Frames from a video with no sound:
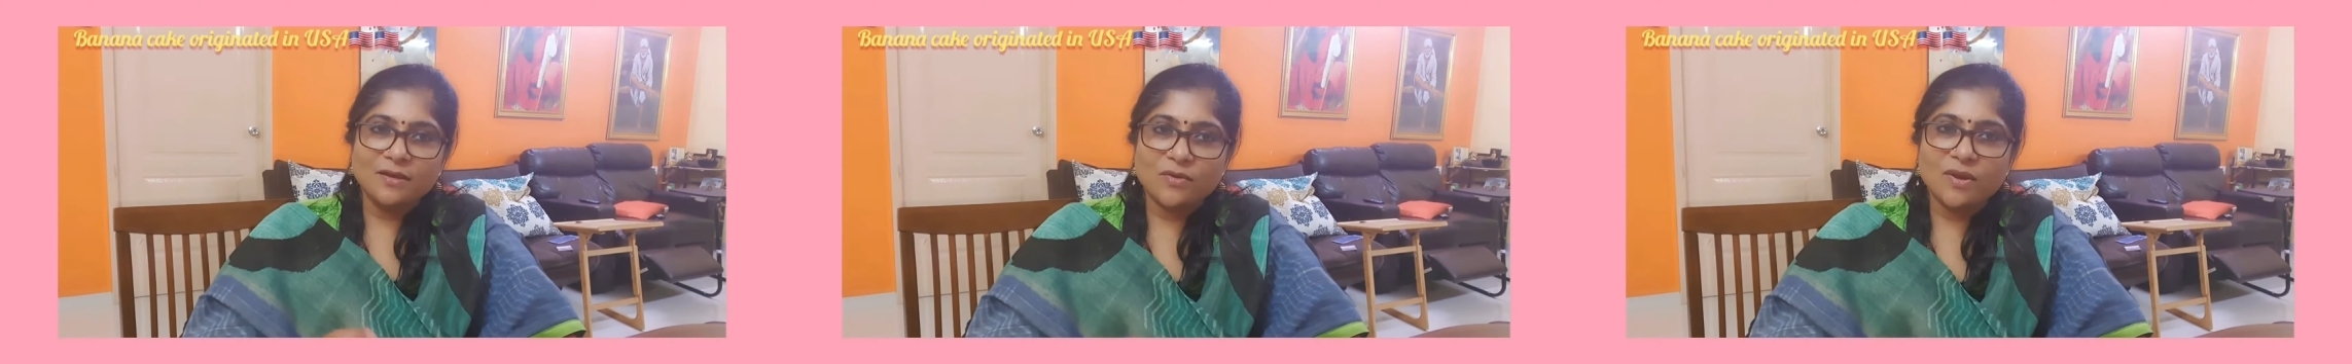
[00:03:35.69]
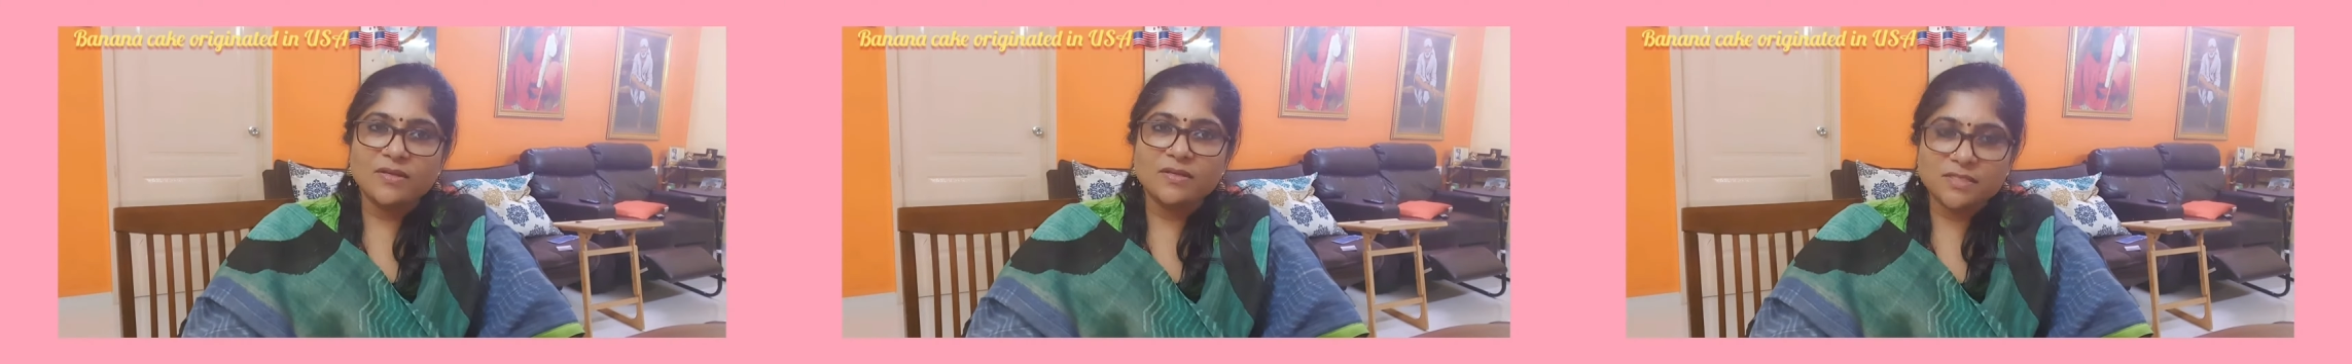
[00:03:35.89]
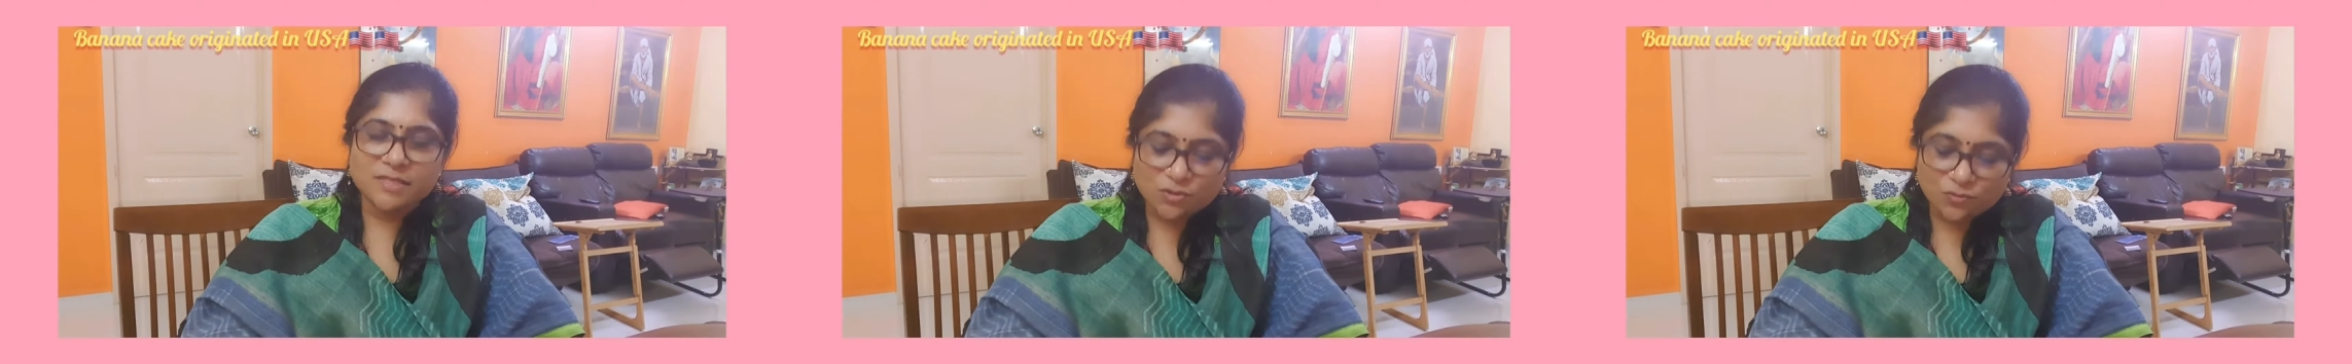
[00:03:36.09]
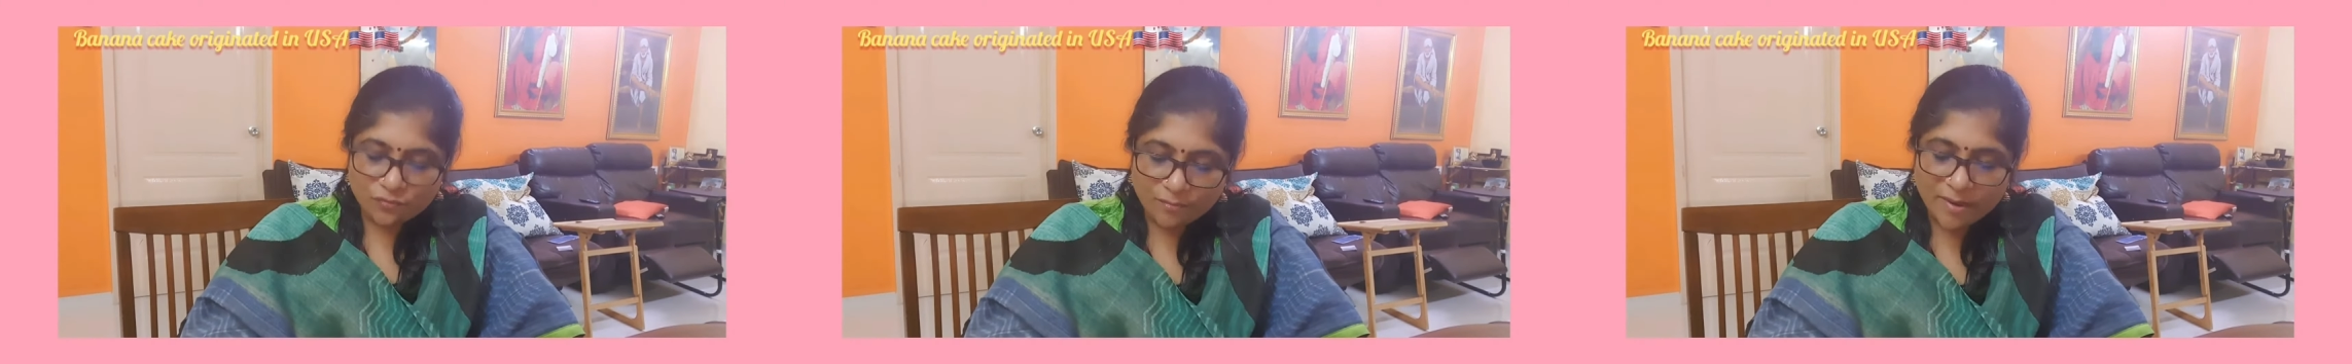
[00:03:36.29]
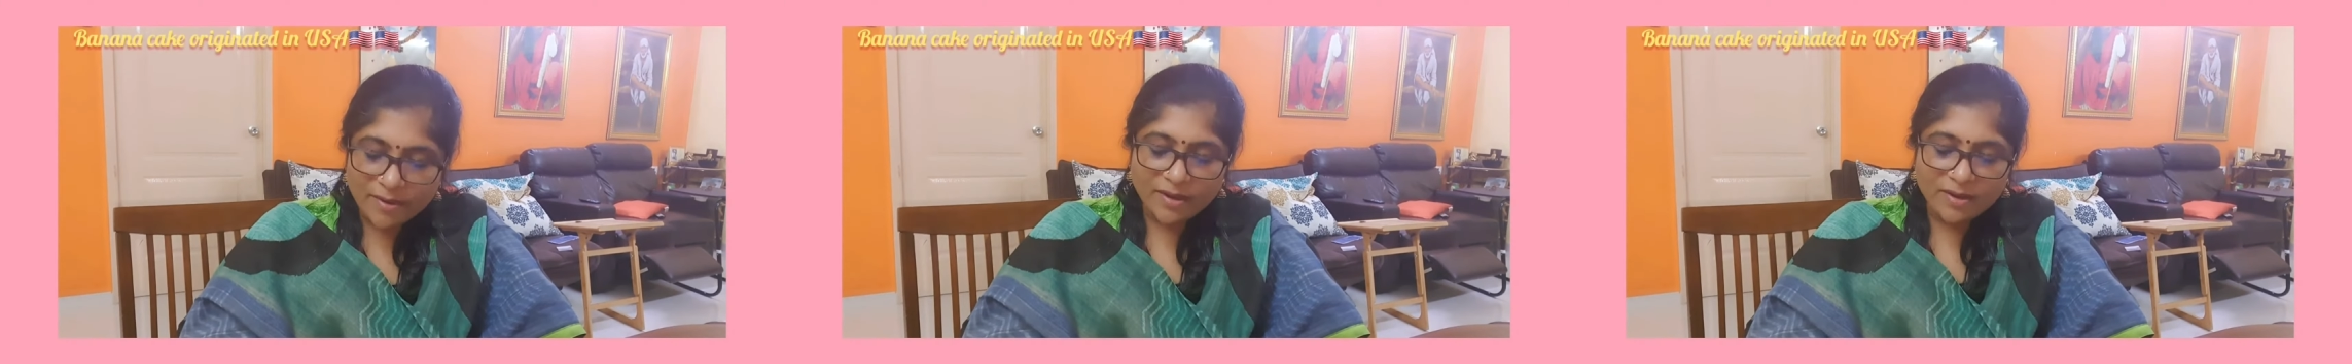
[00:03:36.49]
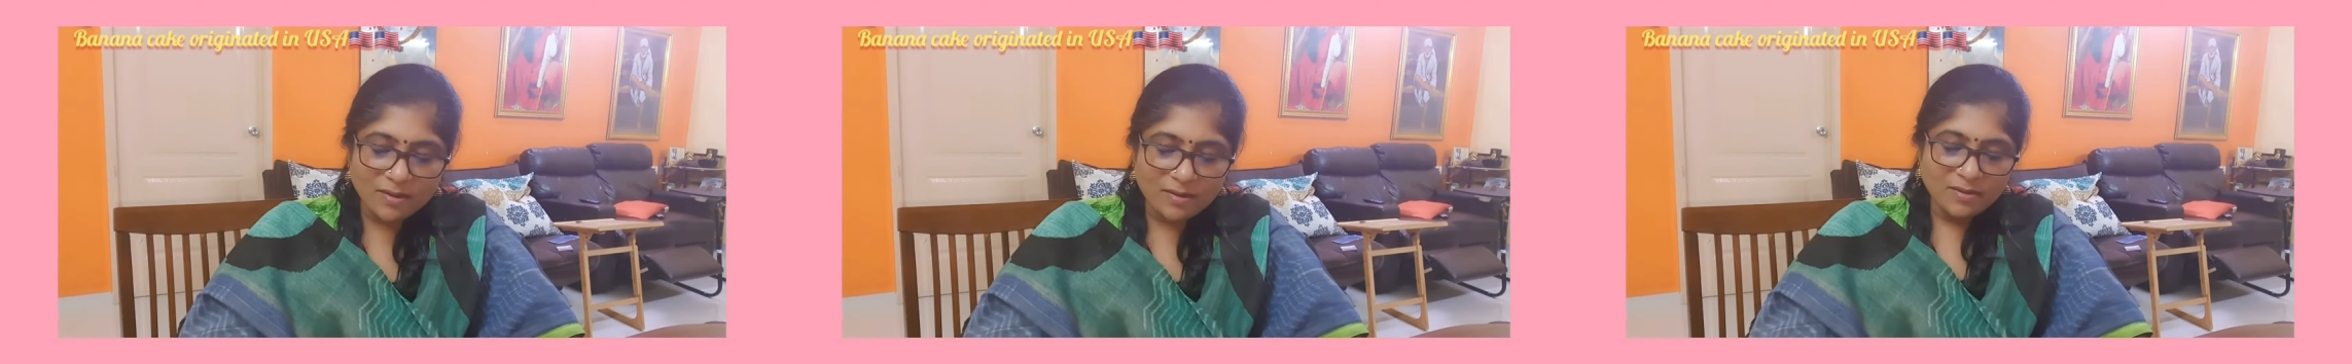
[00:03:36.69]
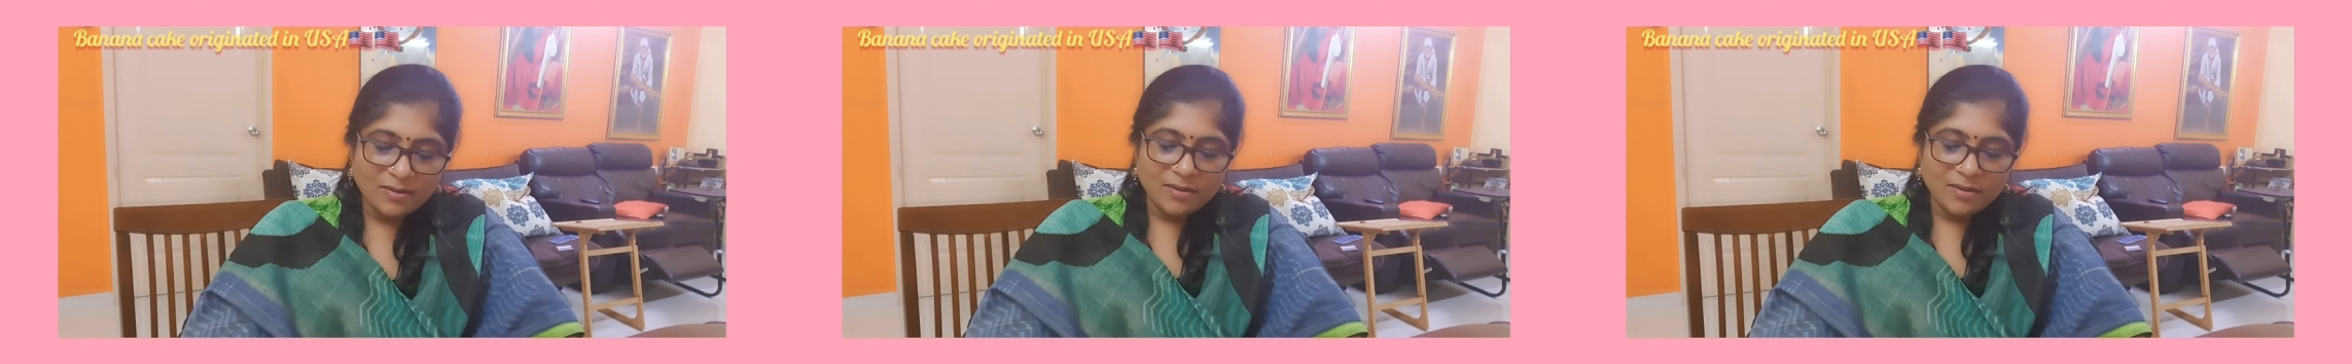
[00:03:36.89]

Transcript: United States of America,